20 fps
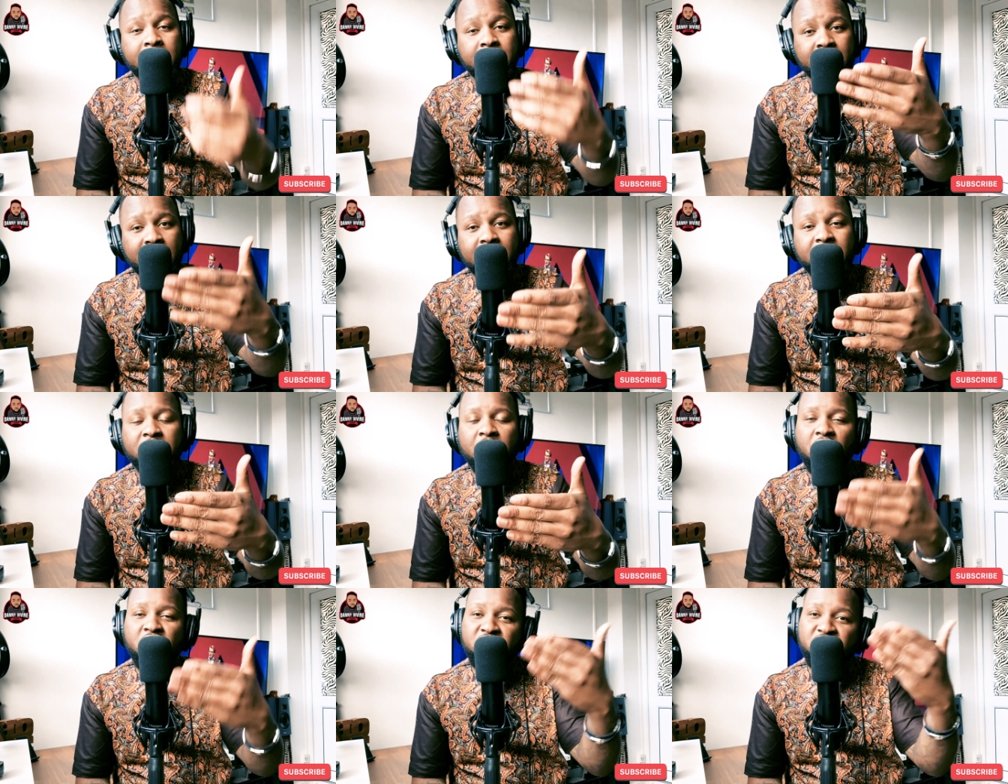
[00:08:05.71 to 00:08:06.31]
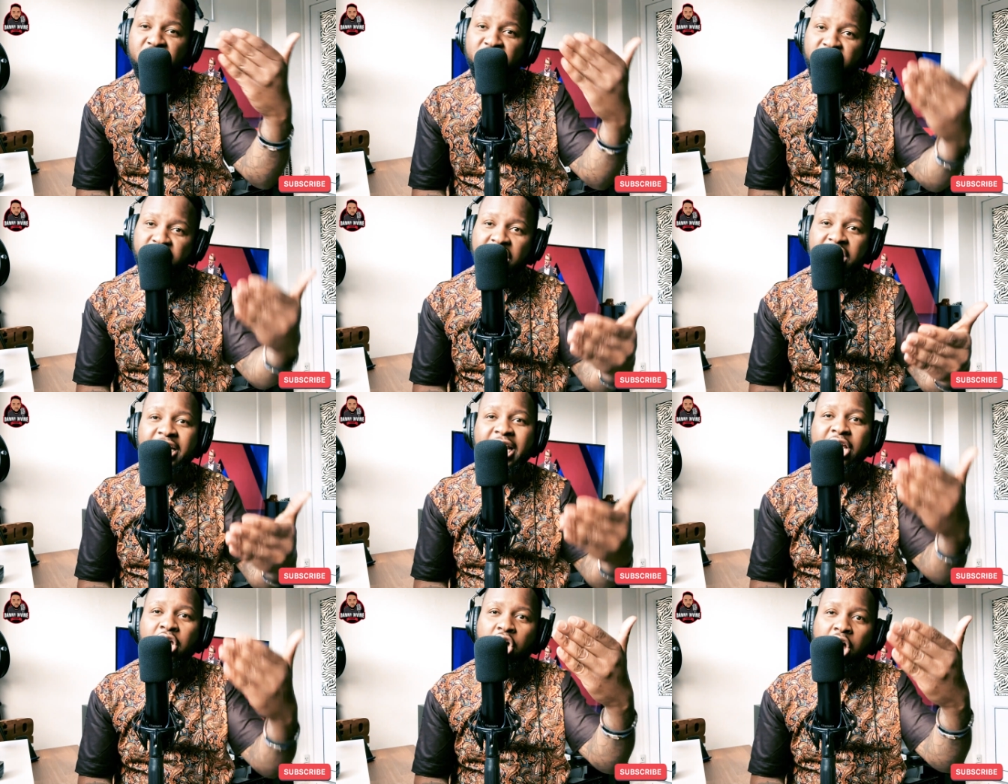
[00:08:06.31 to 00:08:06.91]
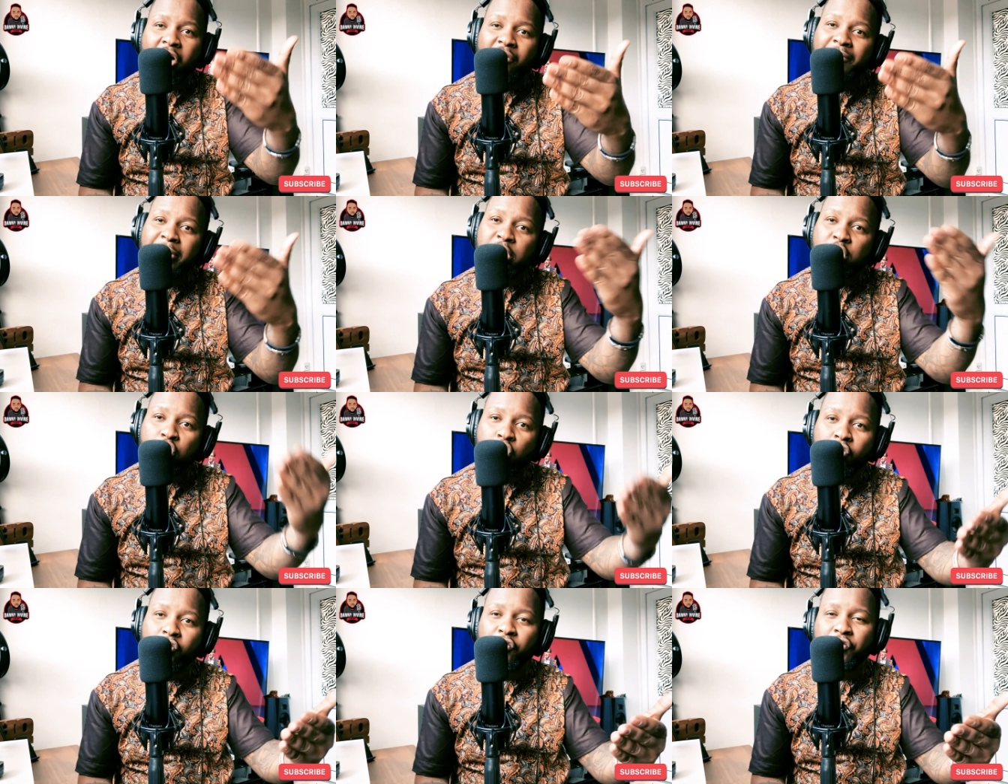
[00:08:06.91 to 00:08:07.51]
This is the shit that your government
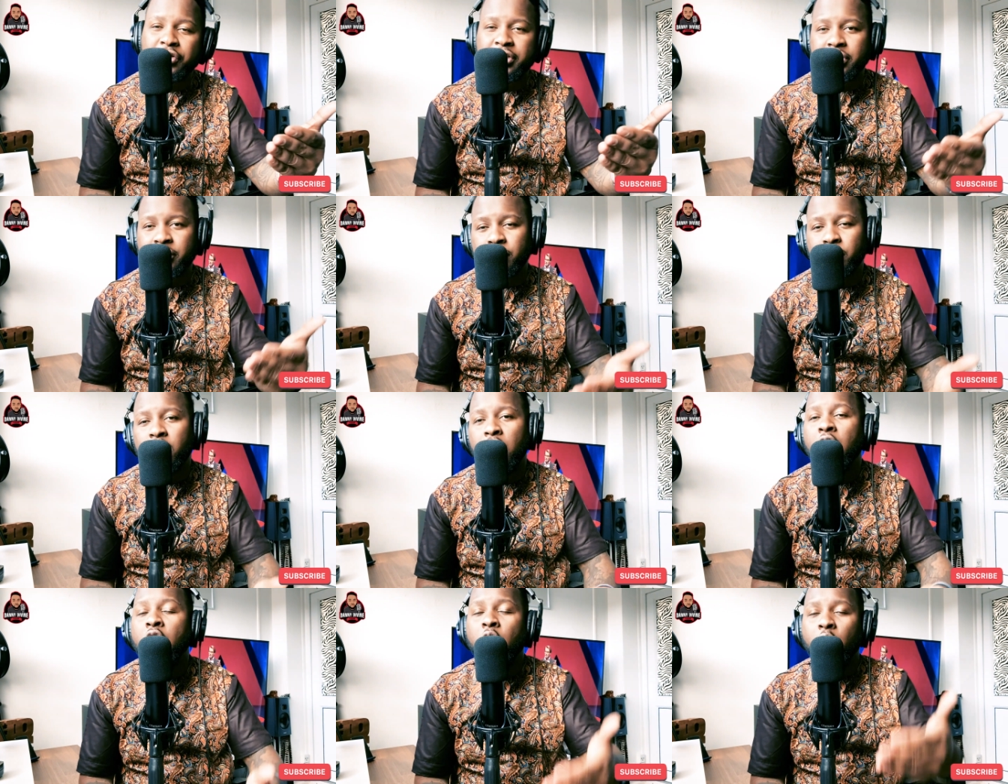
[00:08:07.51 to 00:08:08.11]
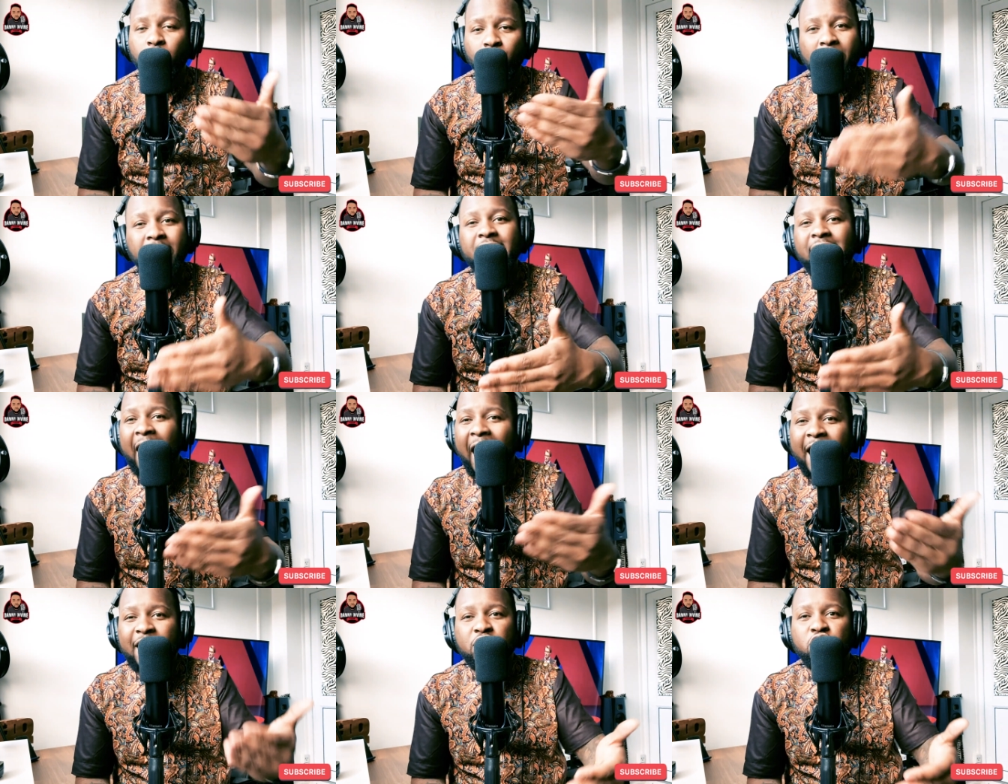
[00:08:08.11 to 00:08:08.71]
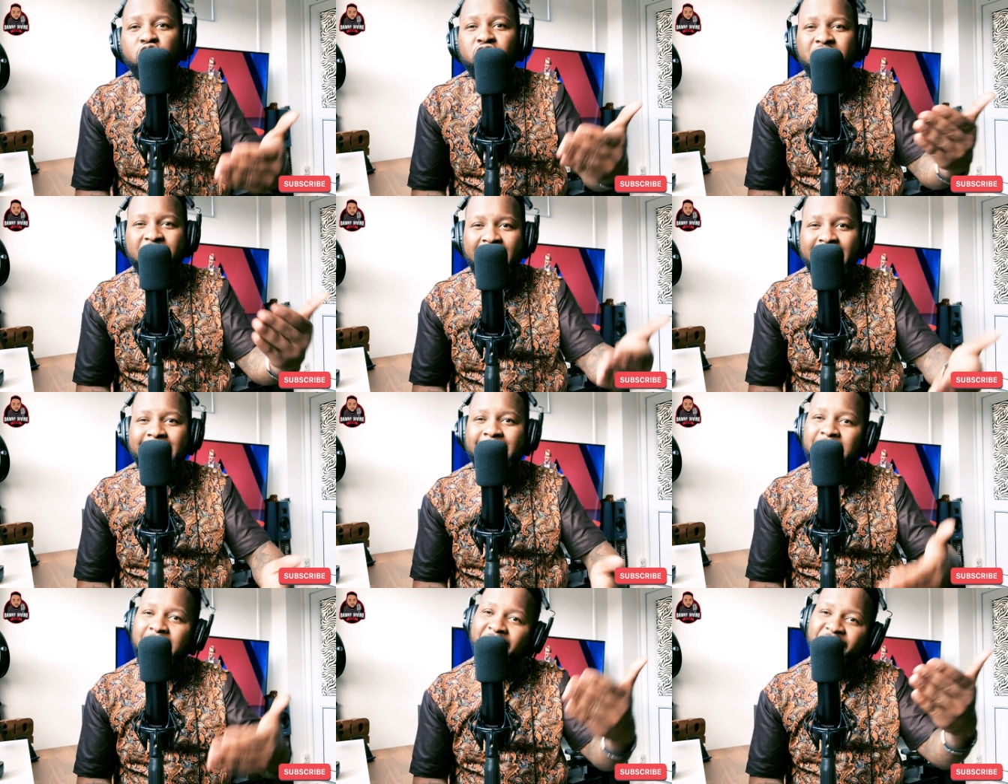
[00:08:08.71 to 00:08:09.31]
do for you when they actually
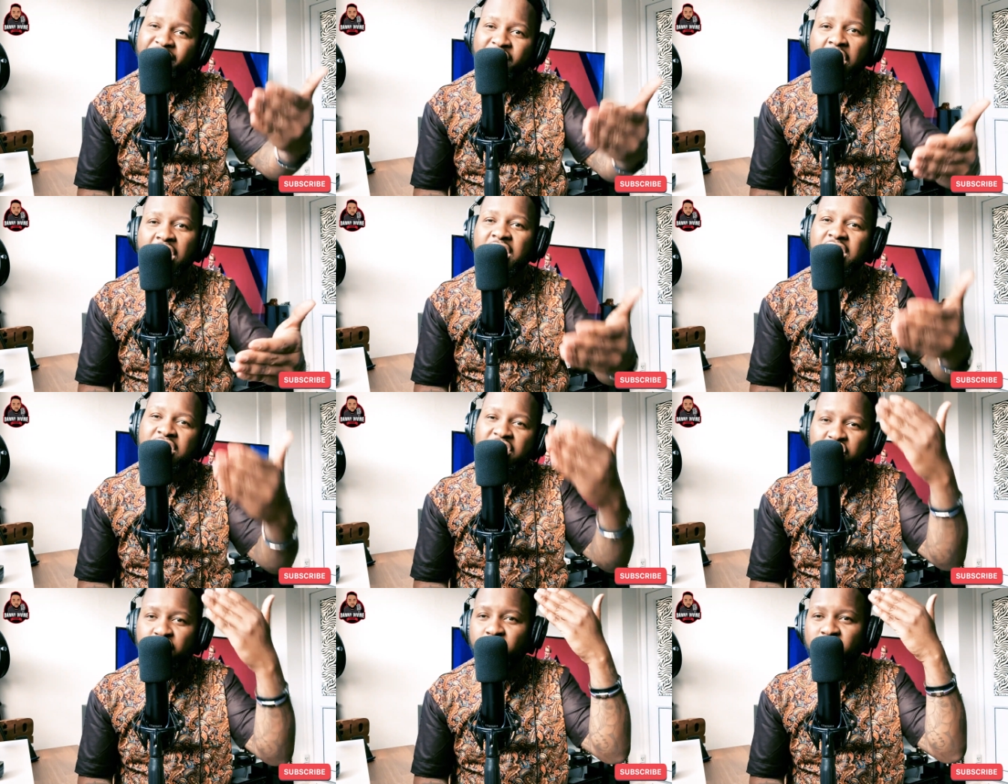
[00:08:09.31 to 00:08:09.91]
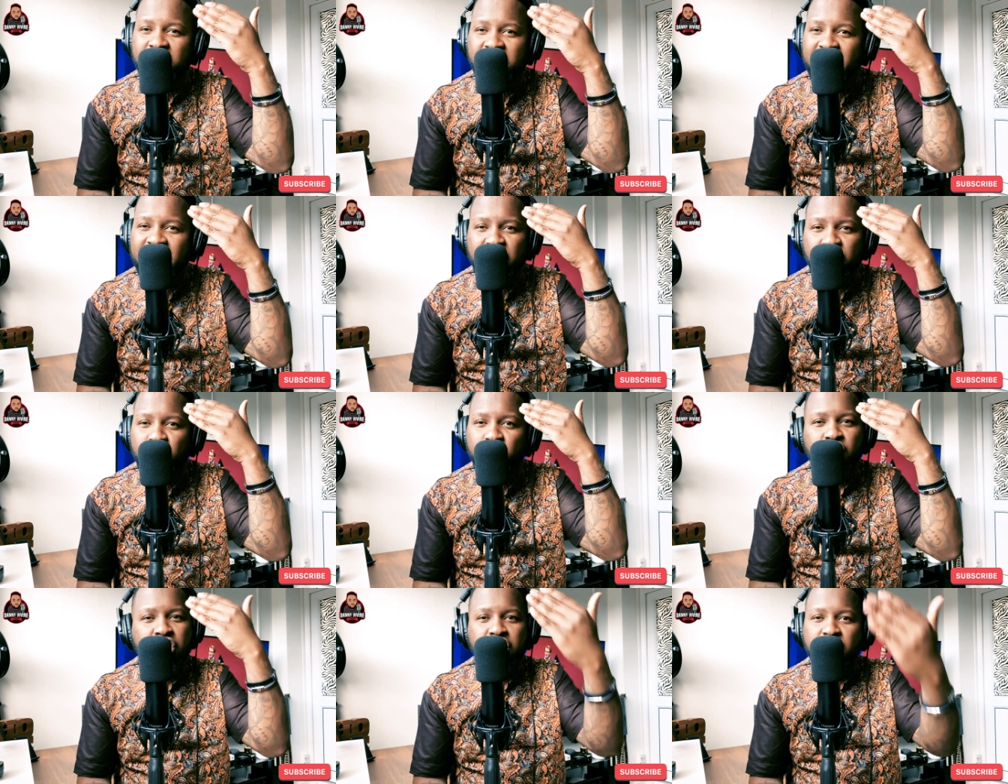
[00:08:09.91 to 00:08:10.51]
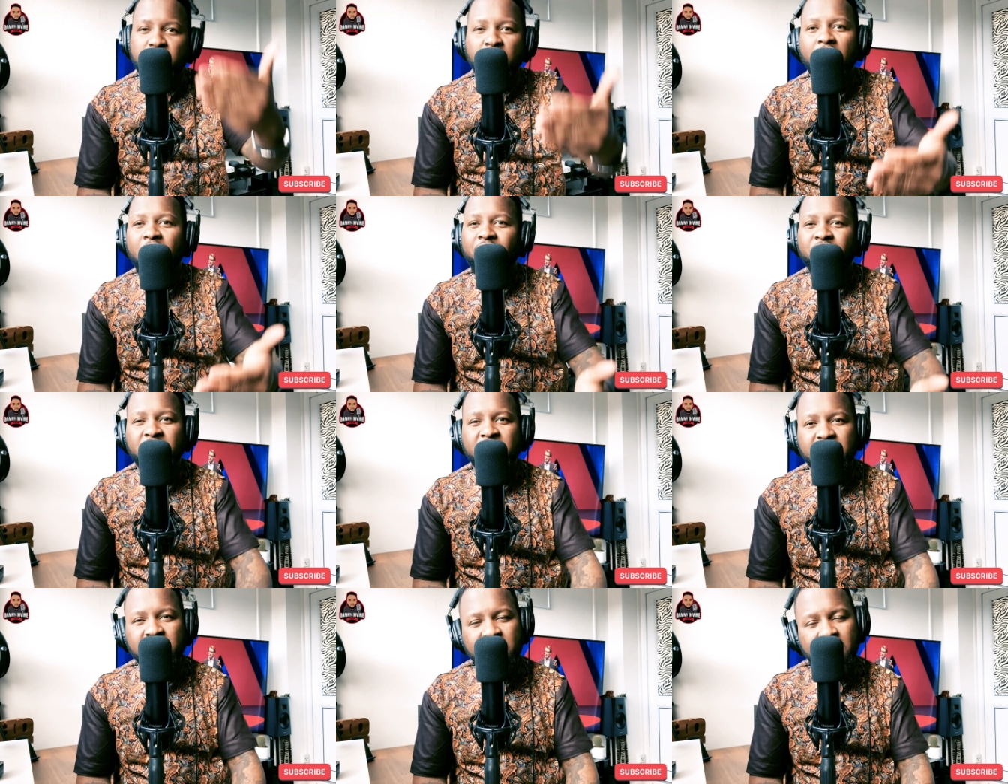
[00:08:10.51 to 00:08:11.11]
think they fucking you you deserve
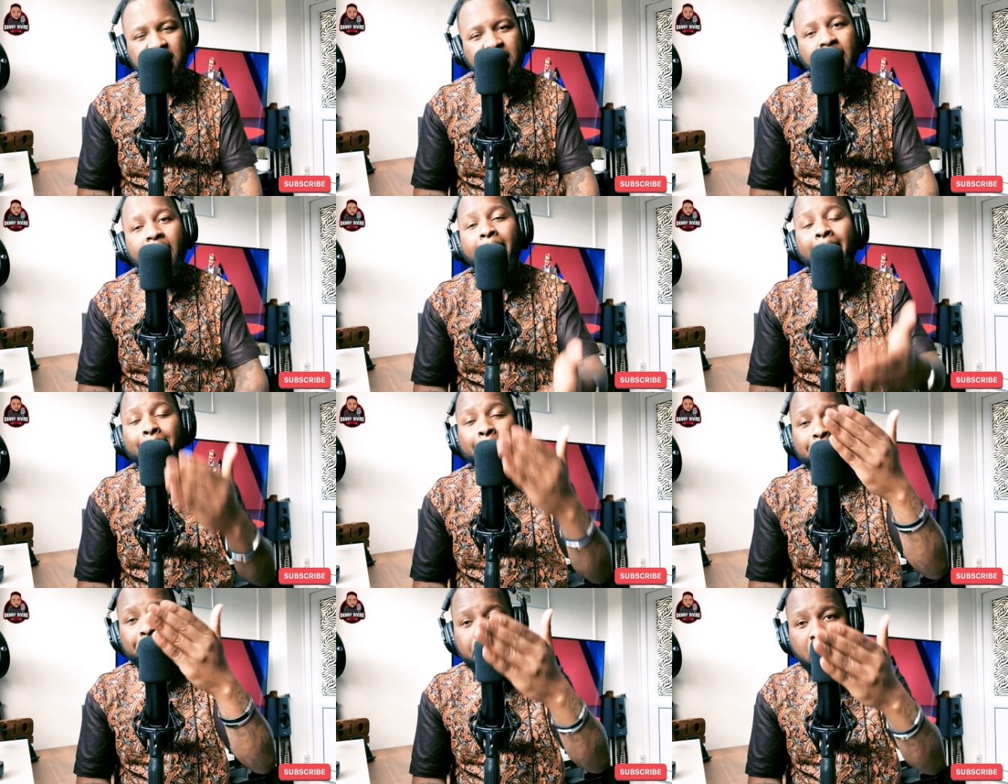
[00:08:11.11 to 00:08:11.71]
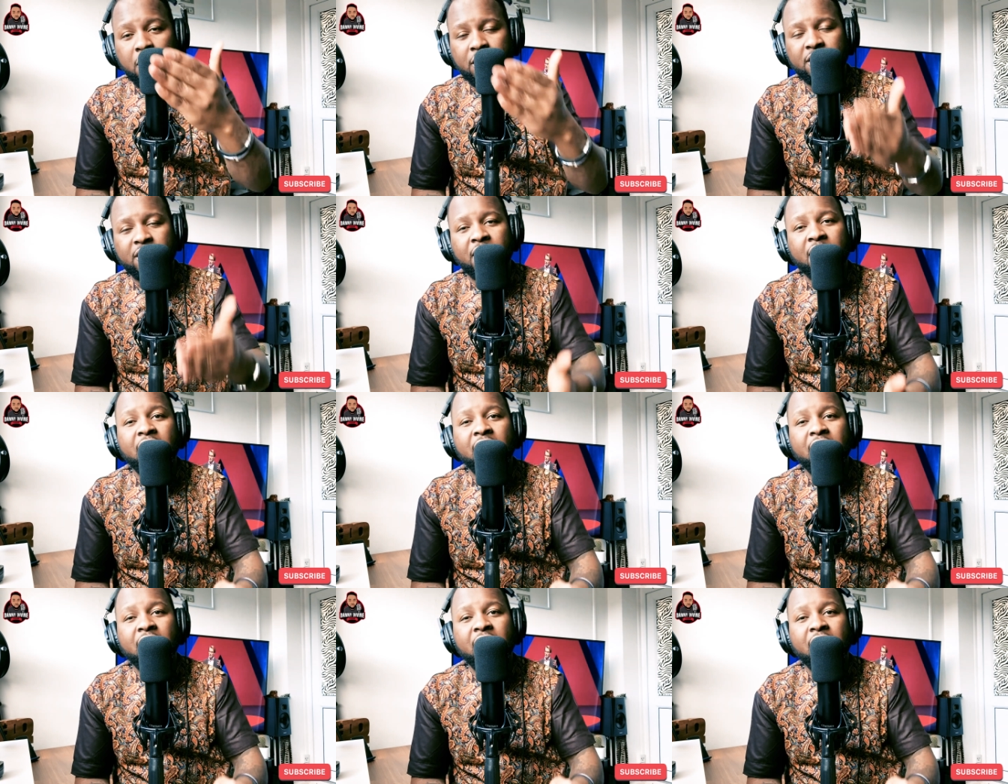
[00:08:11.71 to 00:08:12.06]
this shit. But